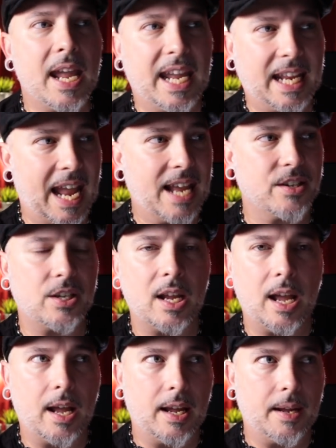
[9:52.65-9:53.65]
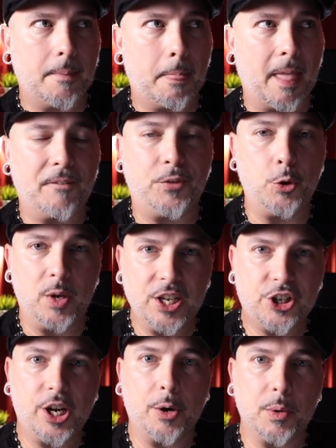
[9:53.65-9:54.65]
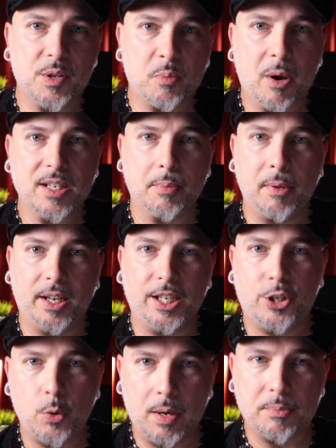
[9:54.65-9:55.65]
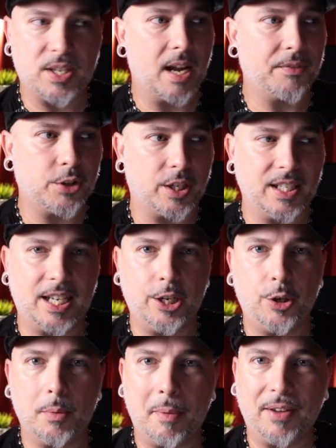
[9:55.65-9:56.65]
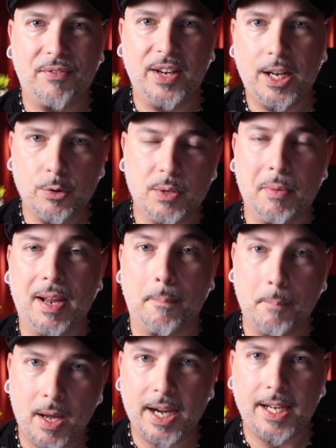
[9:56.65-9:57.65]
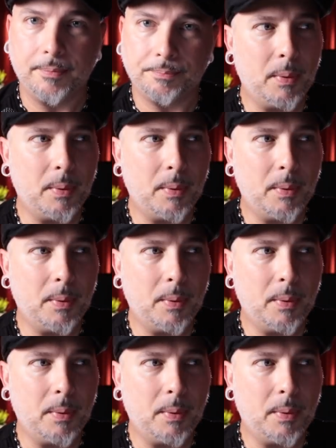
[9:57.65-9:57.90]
He has a fiduciary responsibility to himself to continue to make videos and make money,